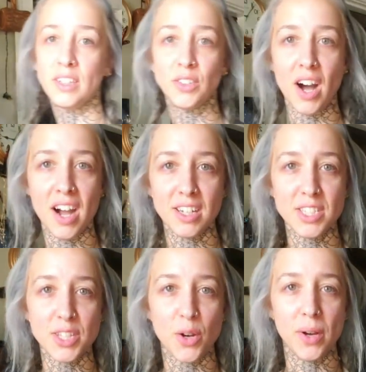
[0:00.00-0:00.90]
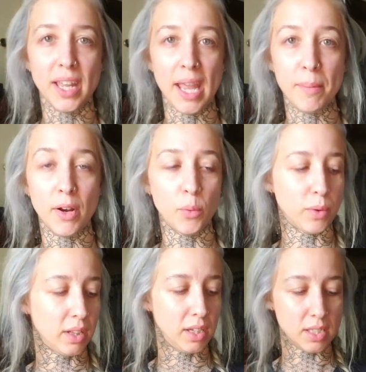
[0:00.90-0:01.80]
o'clock. So it came at a
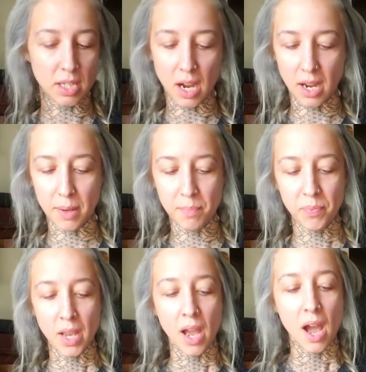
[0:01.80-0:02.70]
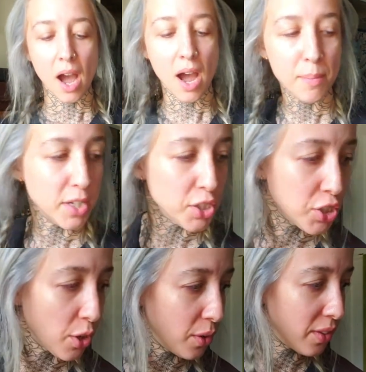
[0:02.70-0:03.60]
really good time. I'm going to
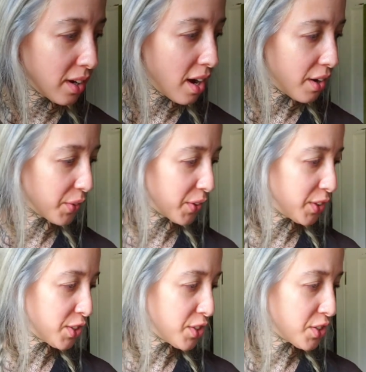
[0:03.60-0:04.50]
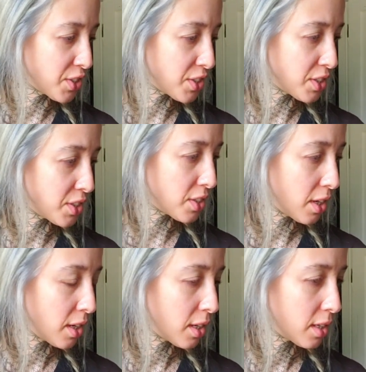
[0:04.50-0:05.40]
show you the colors.
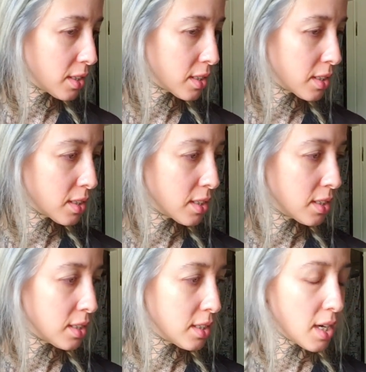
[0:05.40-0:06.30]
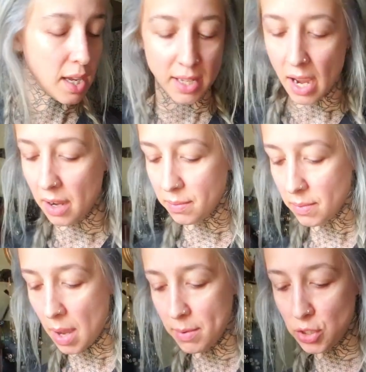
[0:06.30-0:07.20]
Yeah,
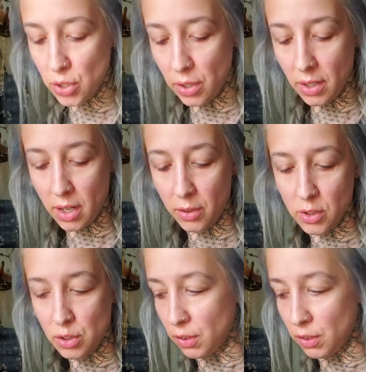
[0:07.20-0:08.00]
I'm going to show you the colors